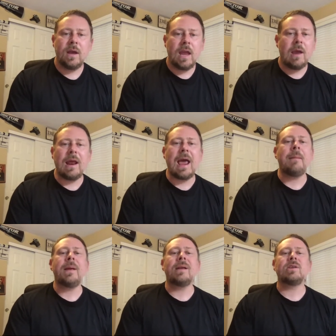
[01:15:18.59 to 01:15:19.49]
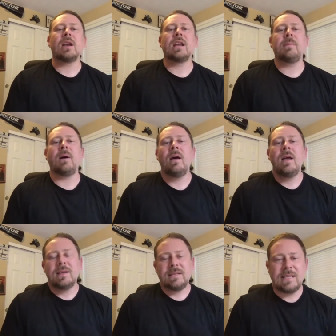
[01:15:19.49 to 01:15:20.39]
And I'm not talking about
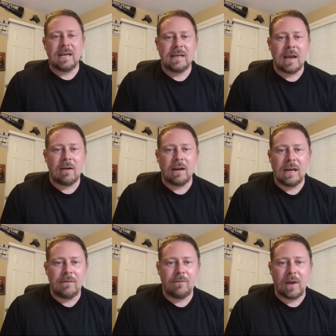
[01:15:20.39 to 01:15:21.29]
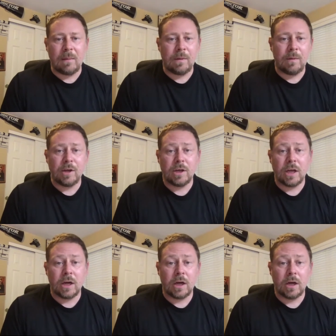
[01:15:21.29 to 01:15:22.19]
sitting down and eating family with your dinner.